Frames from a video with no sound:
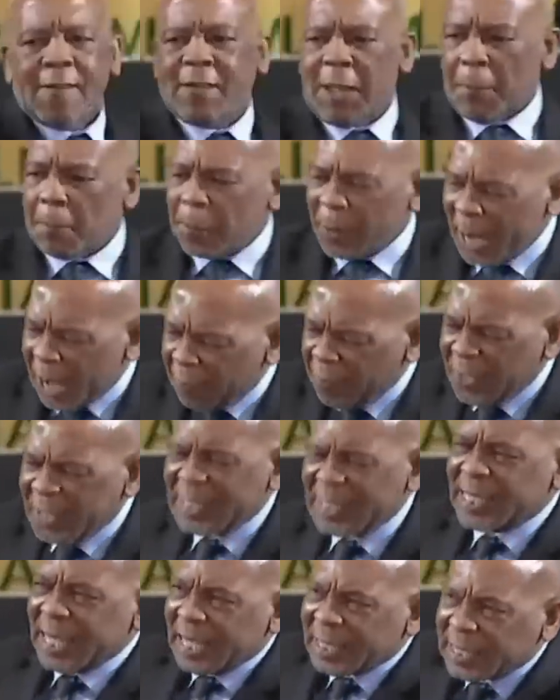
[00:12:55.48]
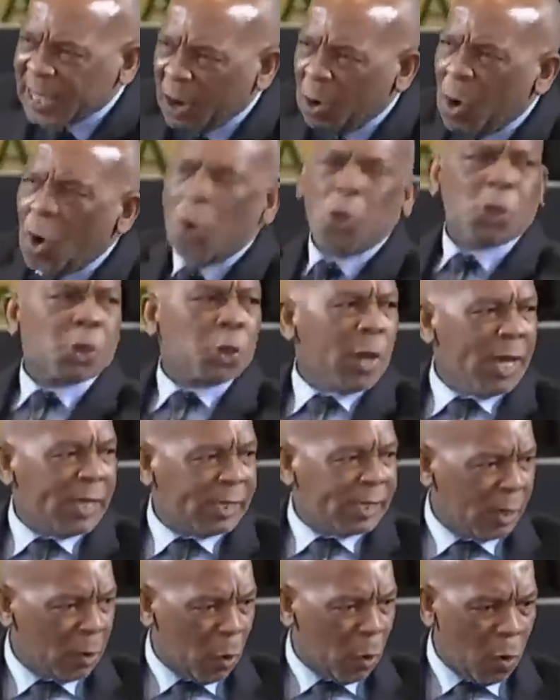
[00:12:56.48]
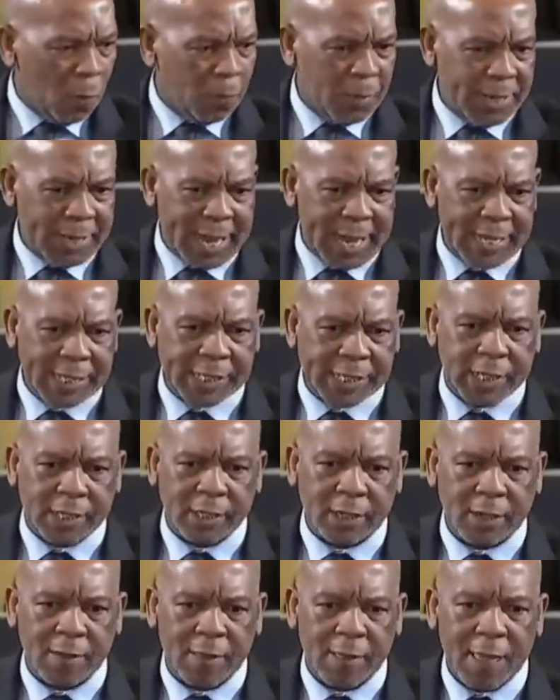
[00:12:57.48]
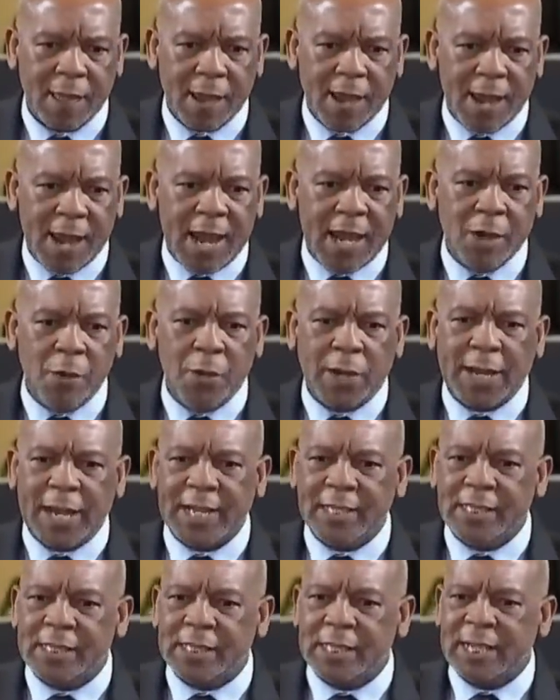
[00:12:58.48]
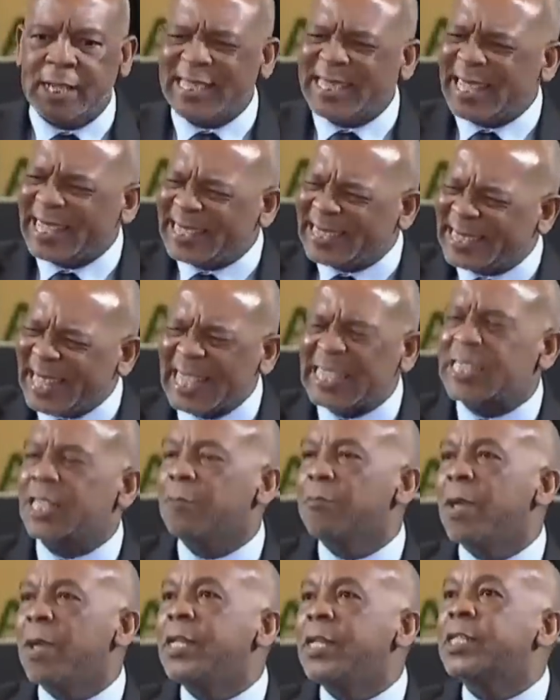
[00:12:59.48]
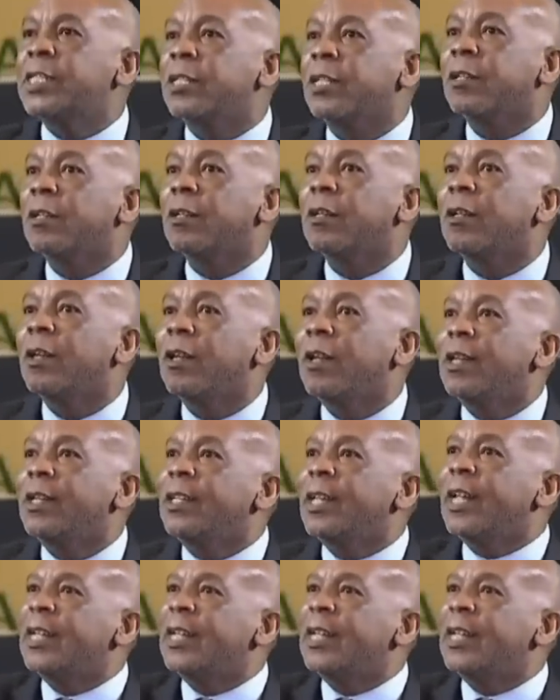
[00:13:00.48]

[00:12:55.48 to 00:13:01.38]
The private sector also has an obligation, and we can see the decimation, the